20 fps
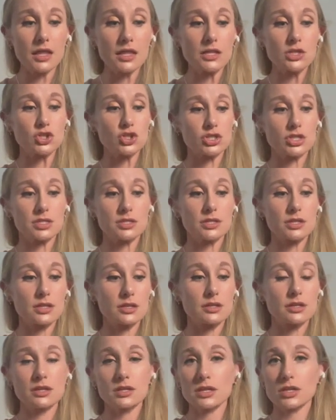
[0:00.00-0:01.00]
Just
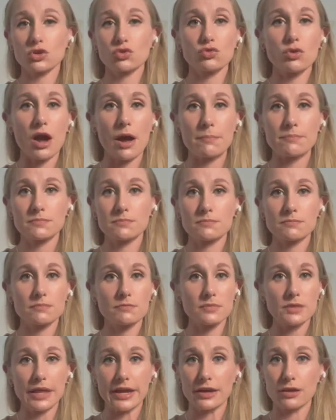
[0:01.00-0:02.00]
crop
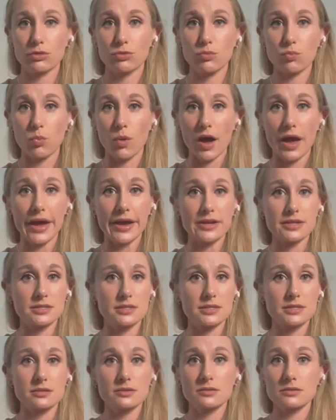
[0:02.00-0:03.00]
length
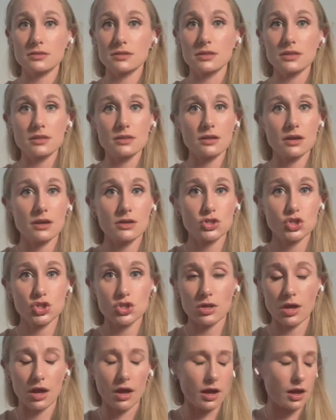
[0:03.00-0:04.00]
wise,
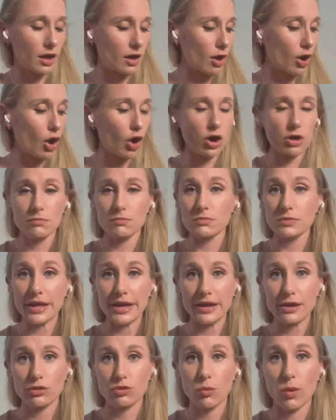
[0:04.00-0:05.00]
arm
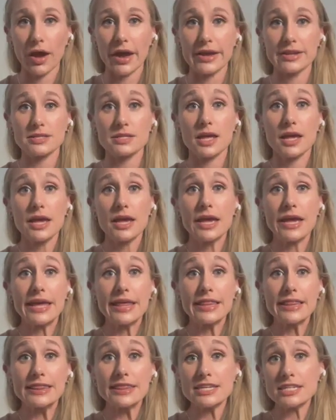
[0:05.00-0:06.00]
length wise.
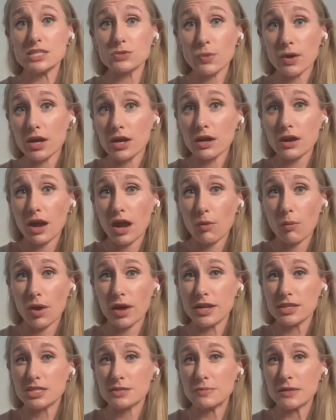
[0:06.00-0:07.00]
This sweater I
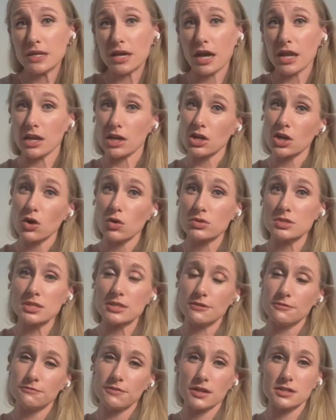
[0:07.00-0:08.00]
wanted to be kind of
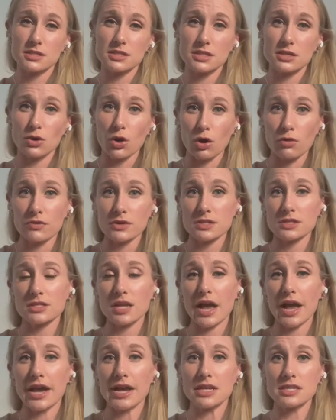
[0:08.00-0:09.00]
cozy, fuzzy,
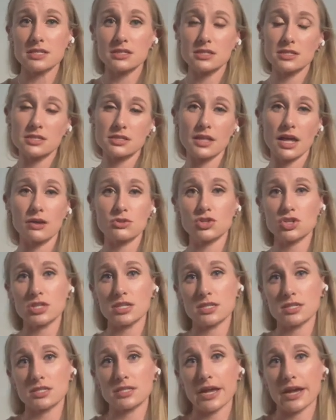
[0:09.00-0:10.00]
oversized, slouchy,
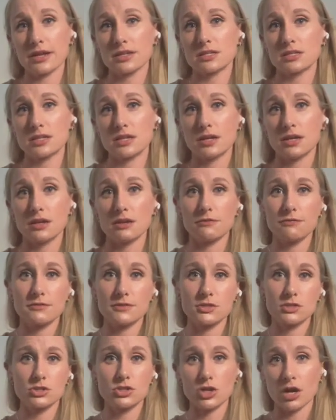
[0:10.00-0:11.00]
sexy,
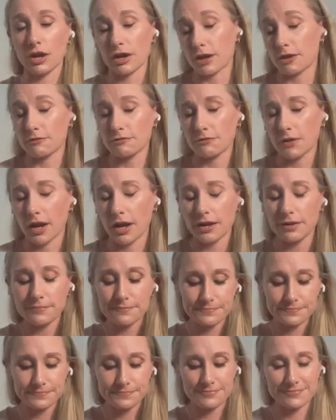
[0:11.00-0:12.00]
dark and
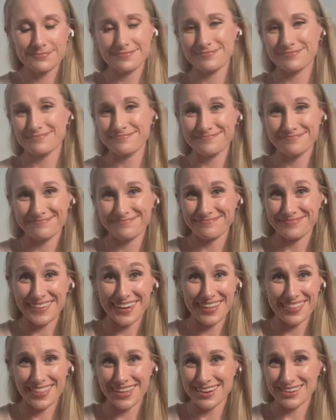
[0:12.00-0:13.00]
fun.
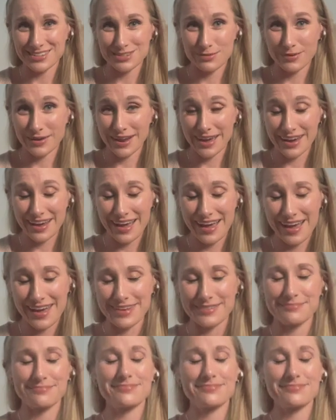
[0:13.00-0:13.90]
And that is what I got.